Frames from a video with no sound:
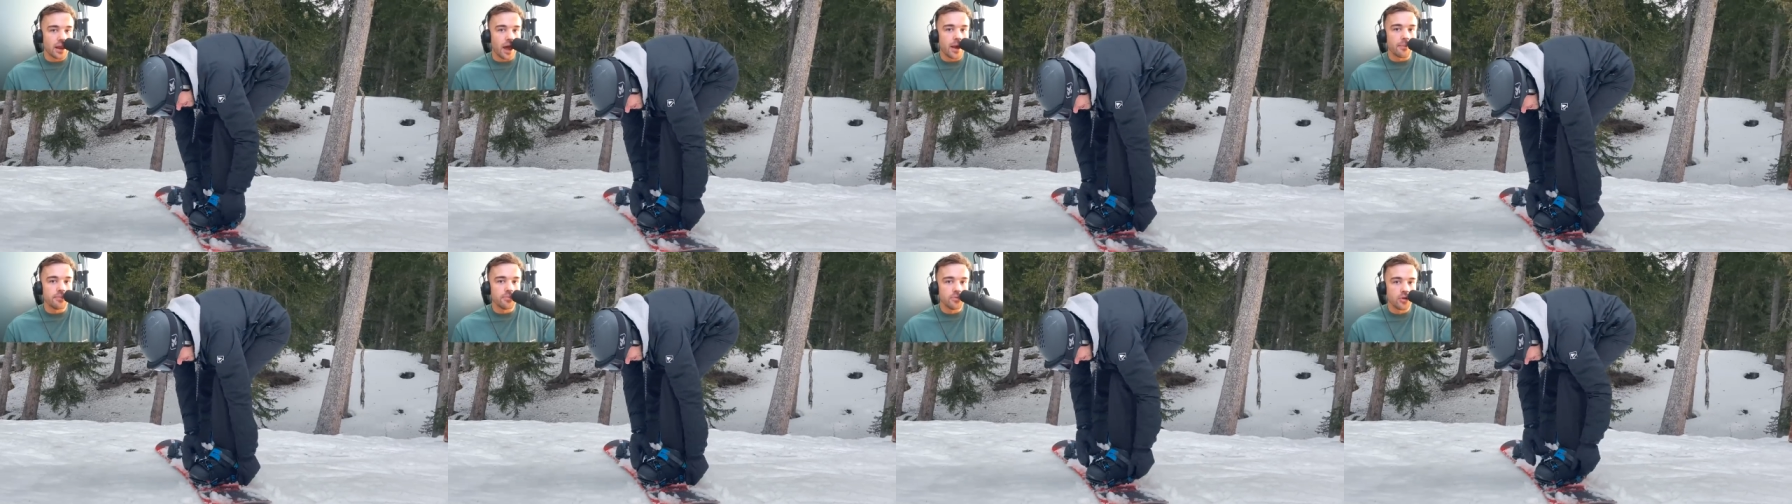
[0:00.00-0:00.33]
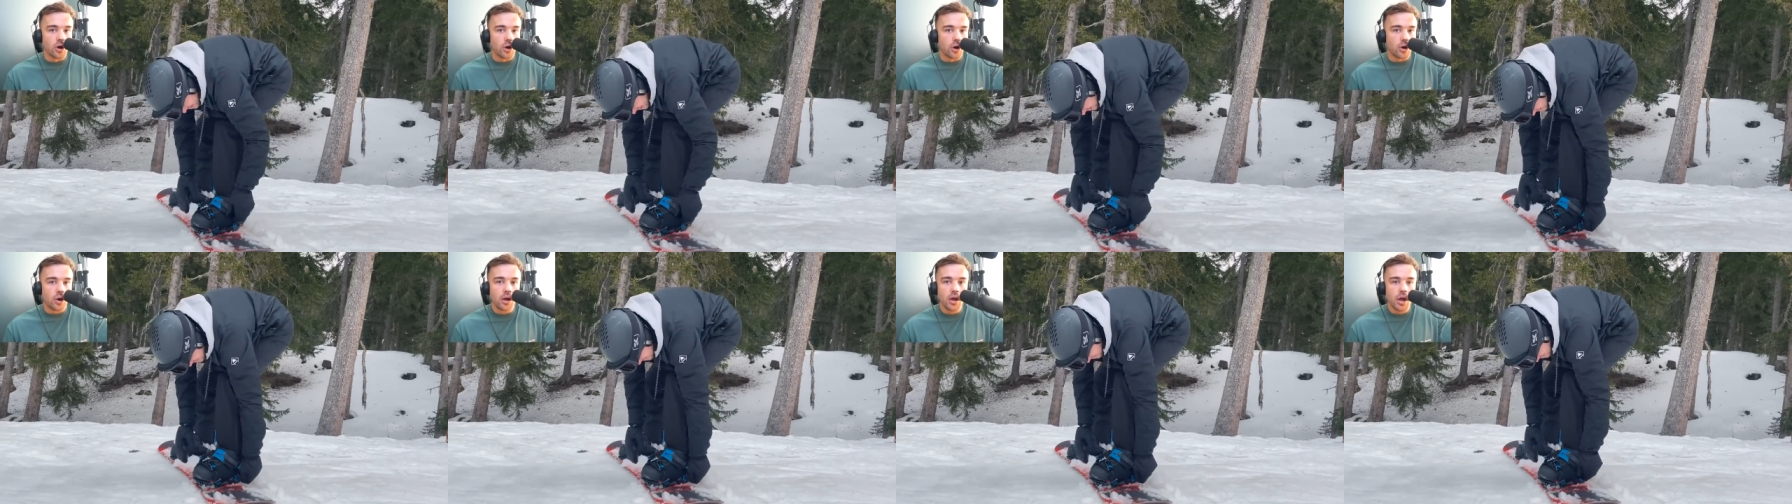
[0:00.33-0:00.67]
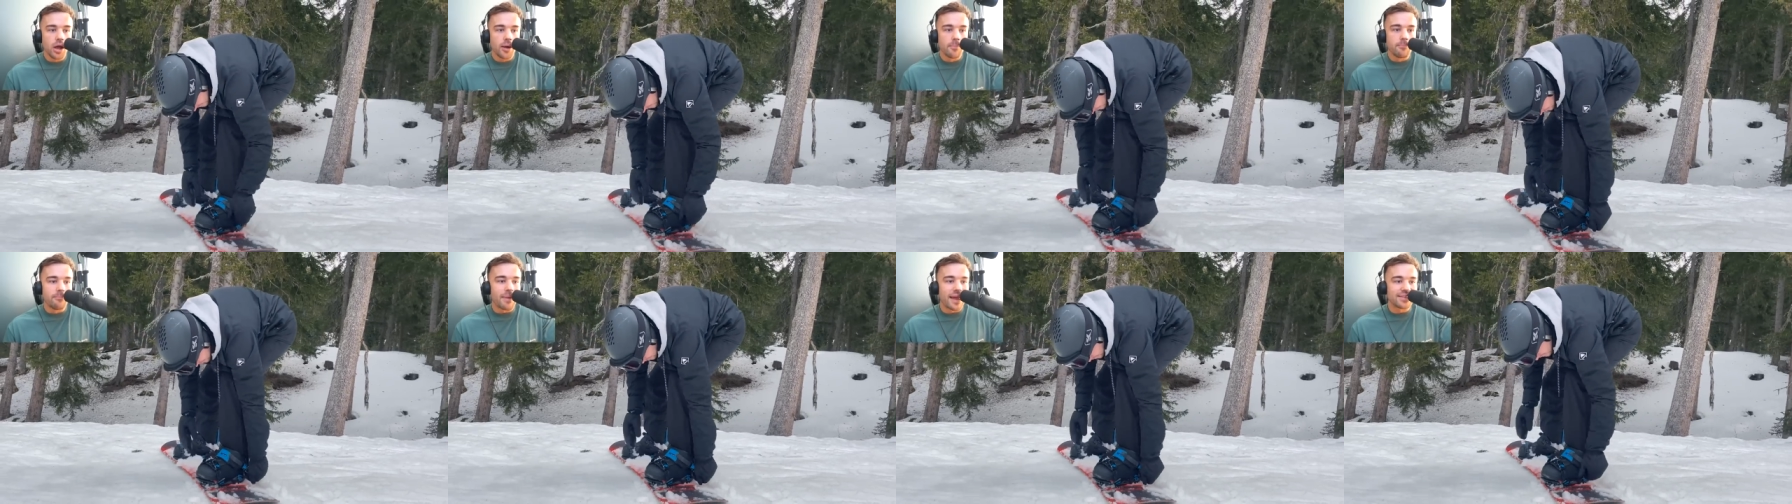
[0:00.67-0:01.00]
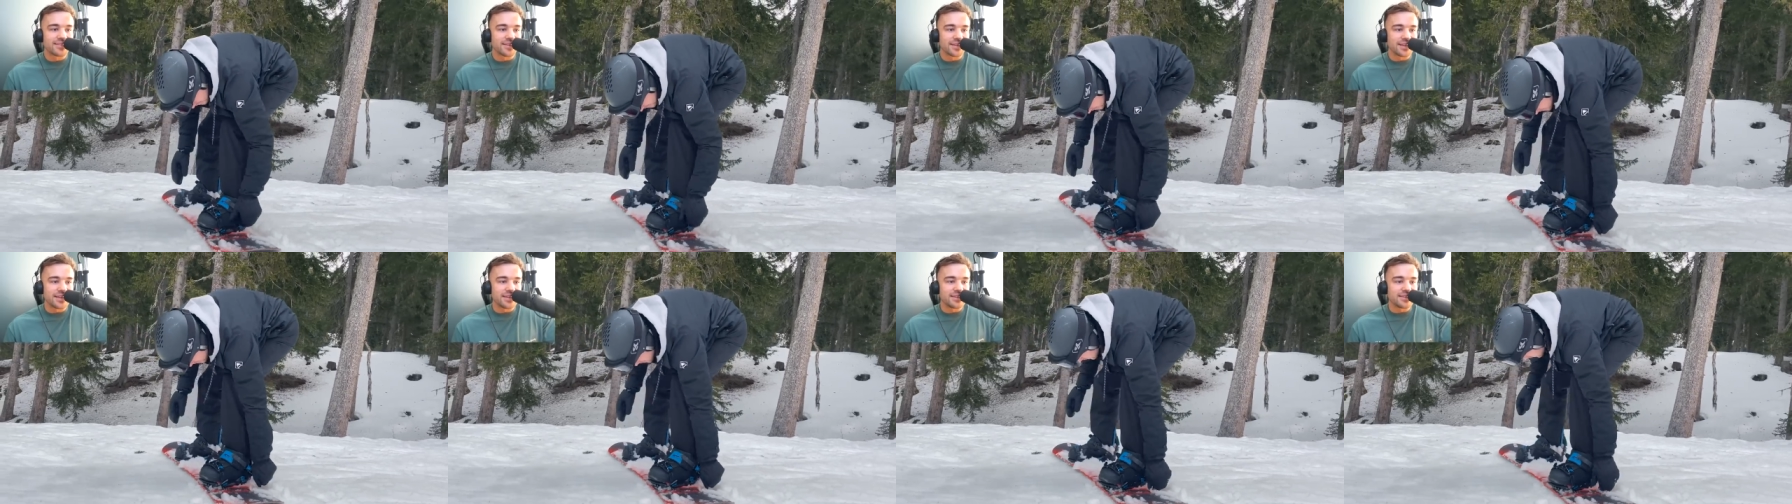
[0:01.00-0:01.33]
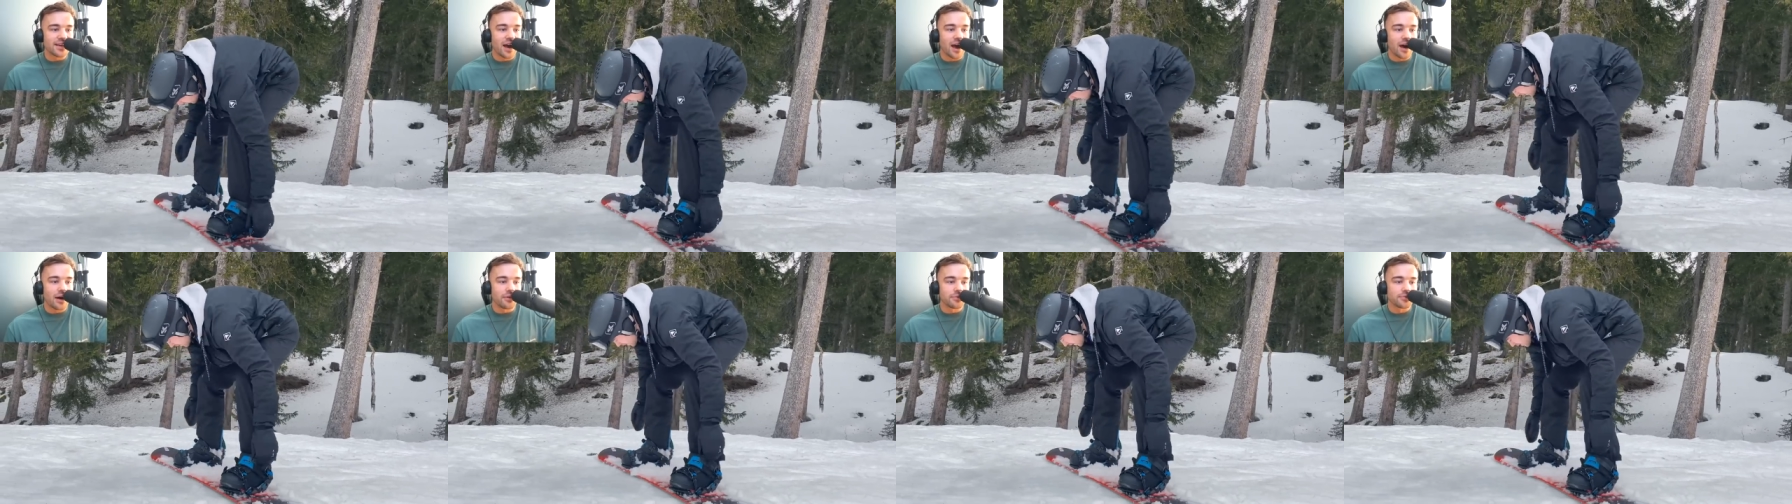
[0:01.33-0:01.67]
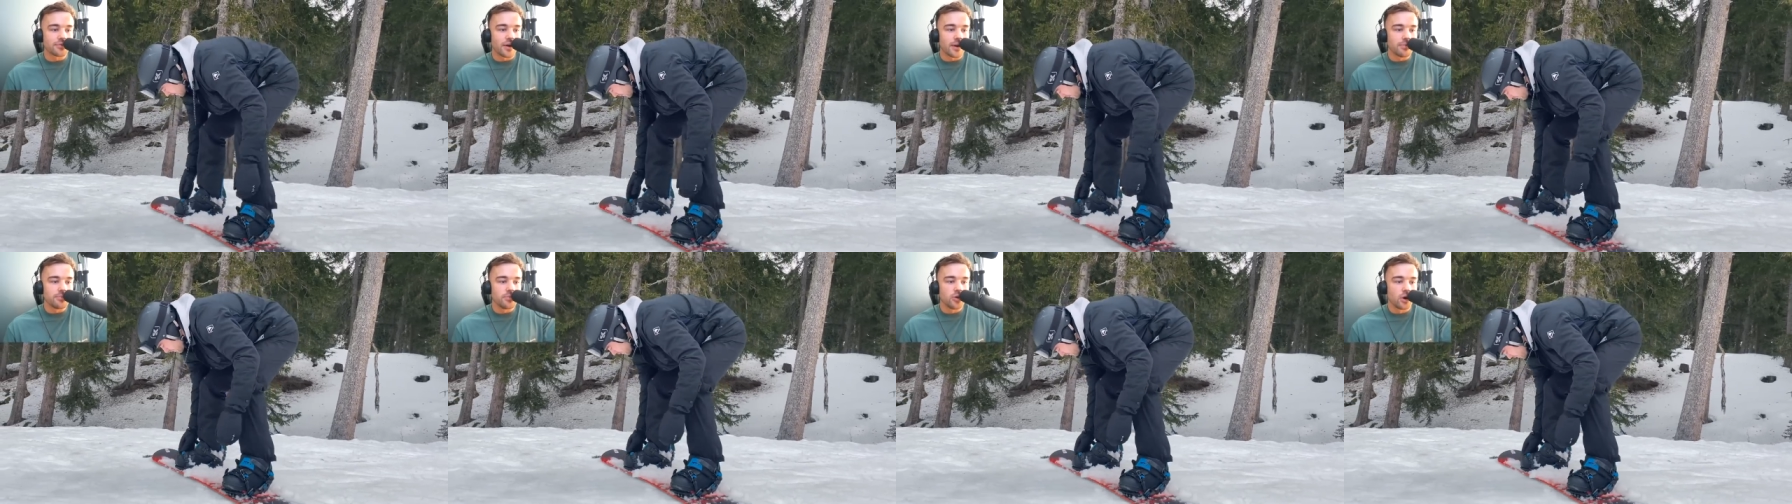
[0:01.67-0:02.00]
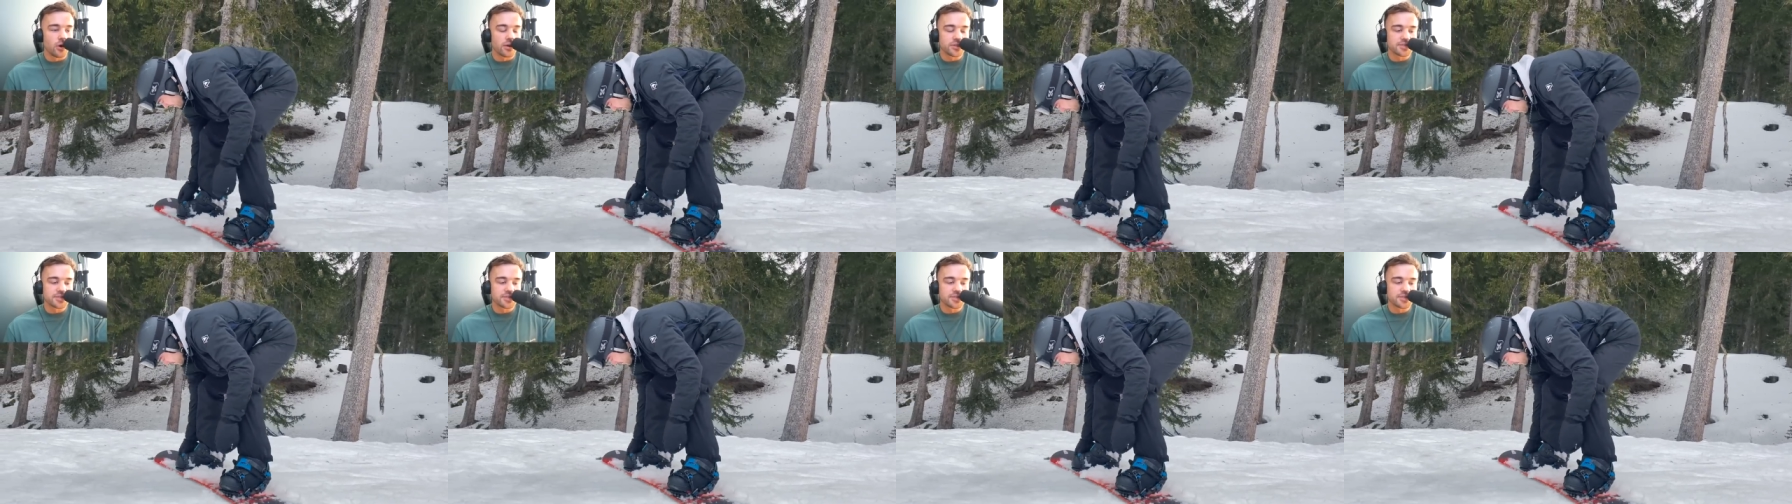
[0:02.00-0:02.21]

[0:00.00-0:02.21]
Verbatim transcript: Like, I'm not mentally tough. I'm not